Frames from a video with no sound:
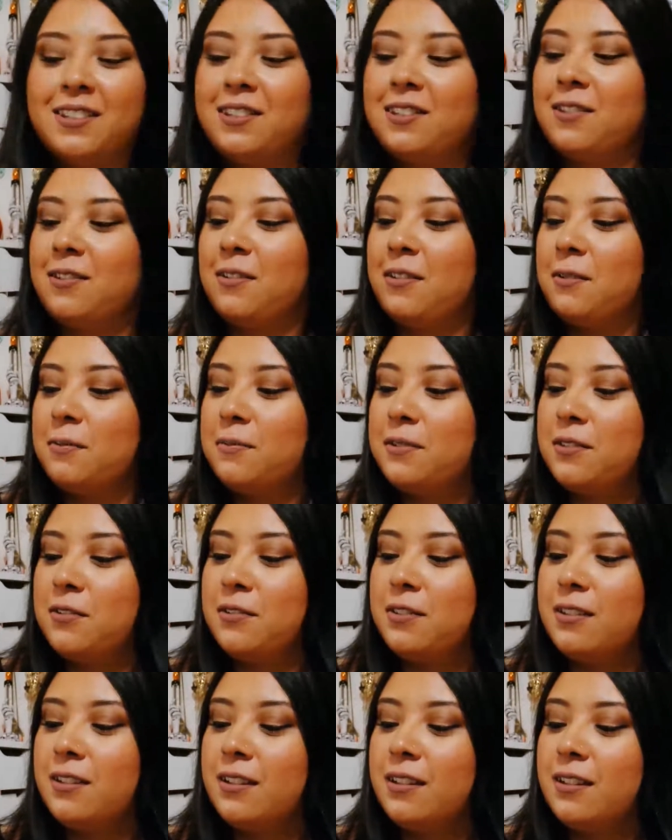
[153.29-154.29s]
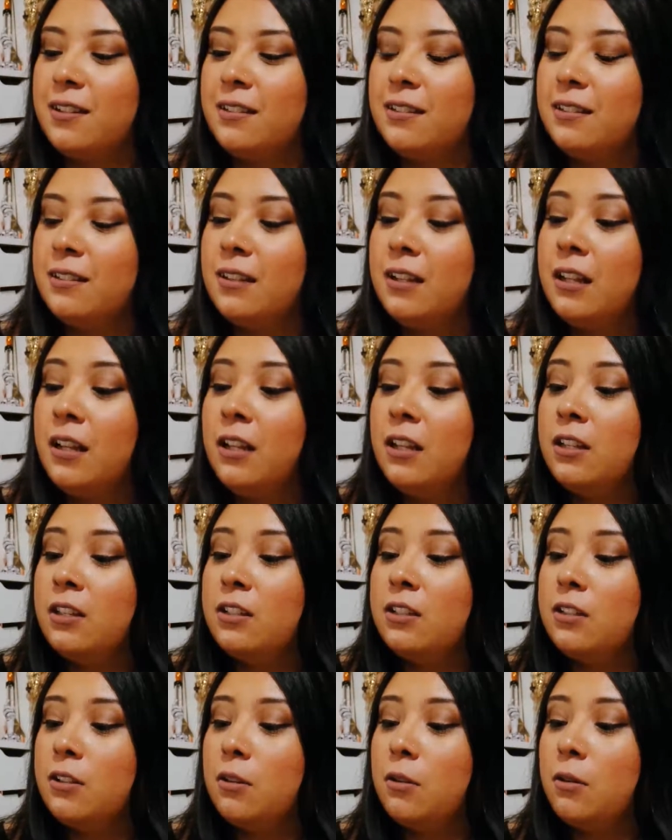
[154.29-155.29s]
Sorry, I'm still sick.
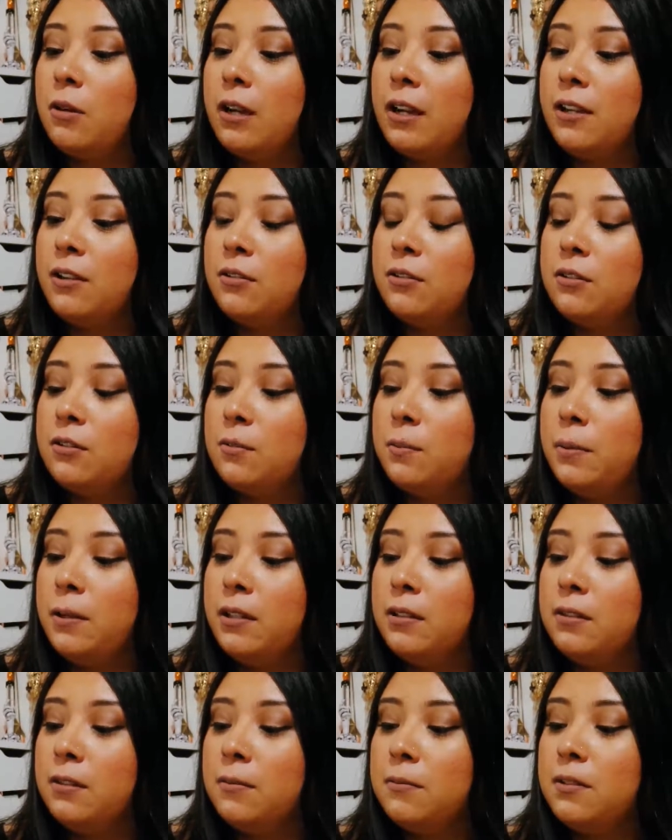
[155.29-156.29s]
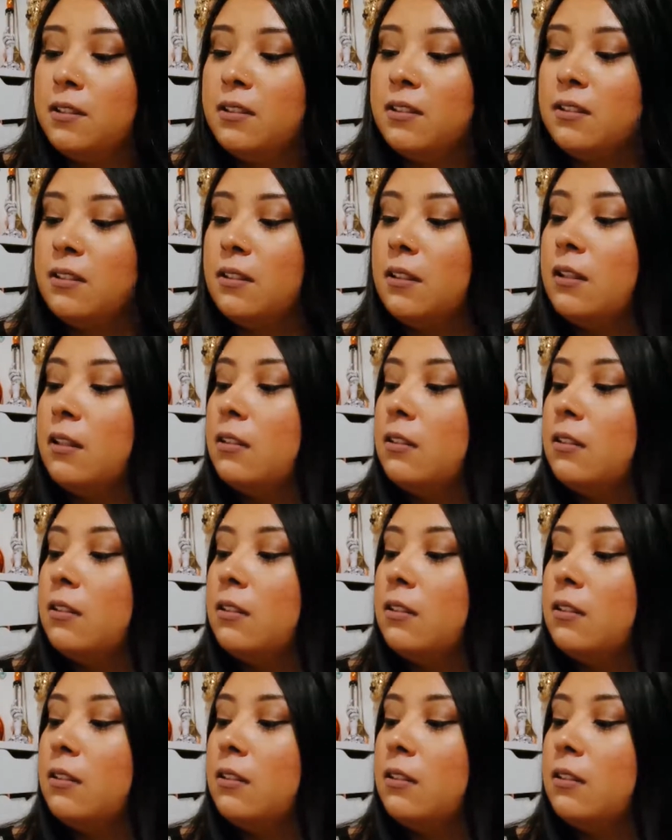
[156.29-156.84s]
So I also picked up this